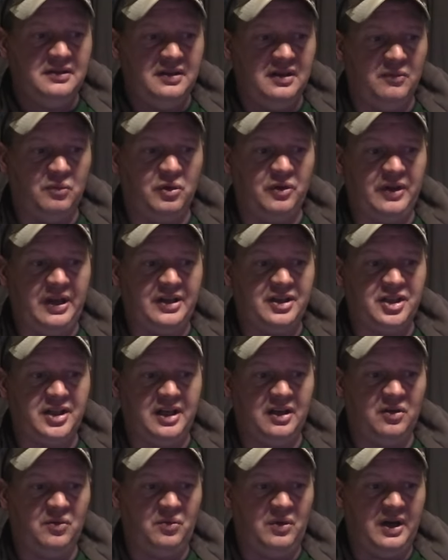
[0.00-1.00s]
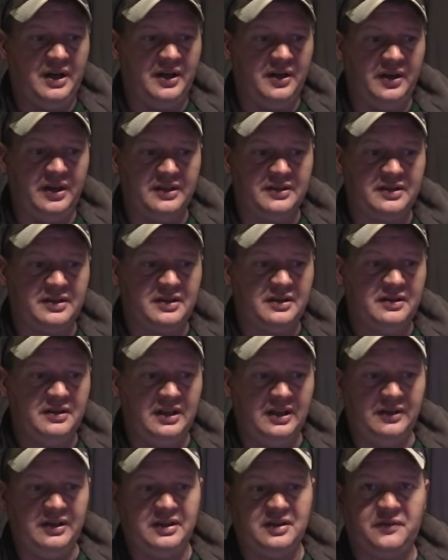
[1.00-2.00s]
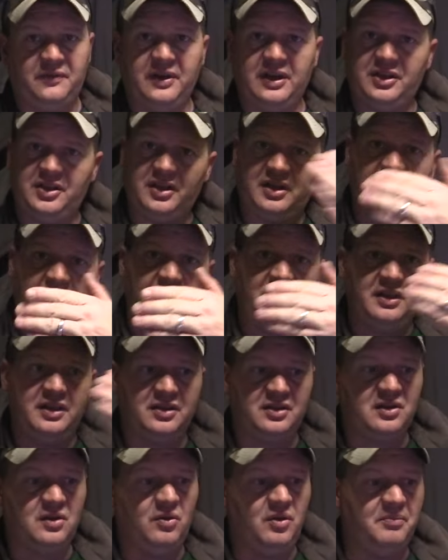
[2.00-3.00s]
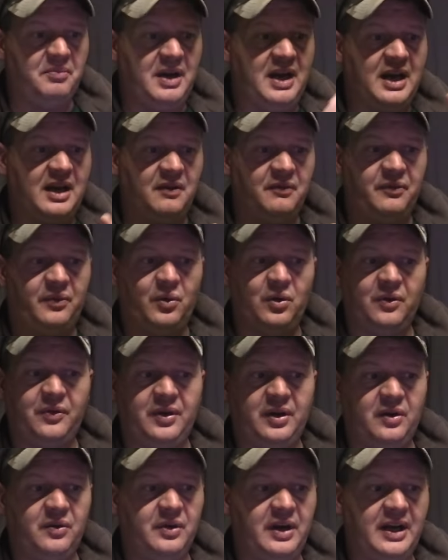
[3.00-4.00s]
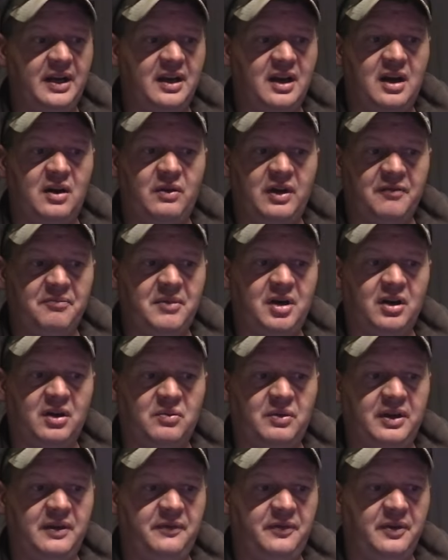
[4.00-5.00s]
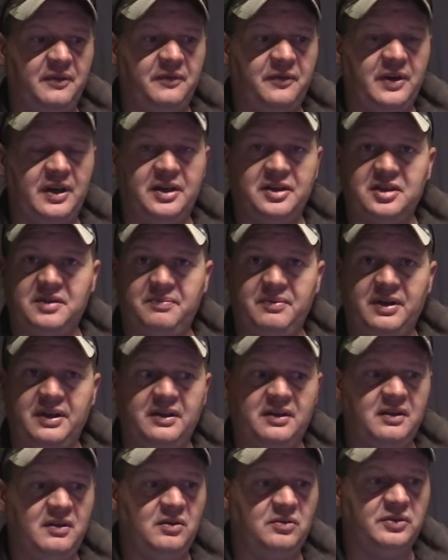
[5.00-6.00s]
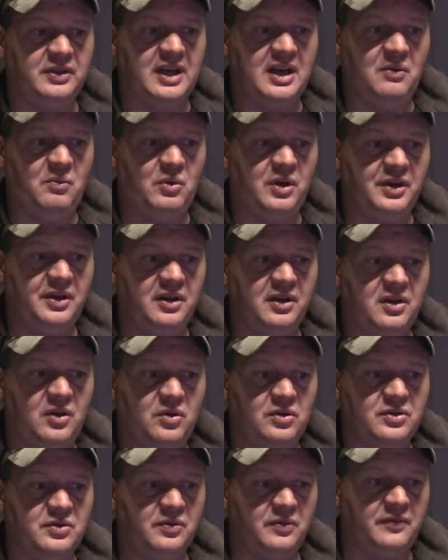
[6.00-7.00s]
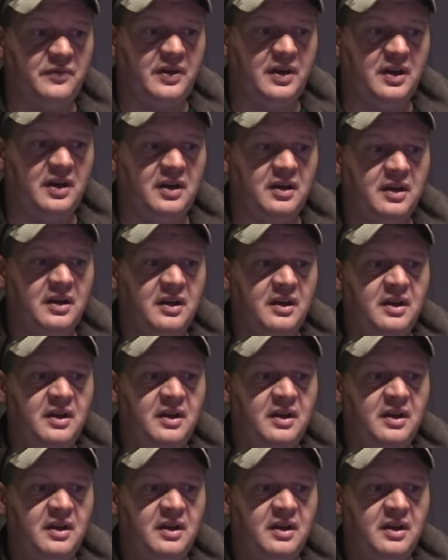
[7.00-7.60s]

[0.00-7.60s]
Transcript: of where that shallow water is. And these fish are kind of just going back and forth here right now. I've marked quite a few fish, but only got one to go so far.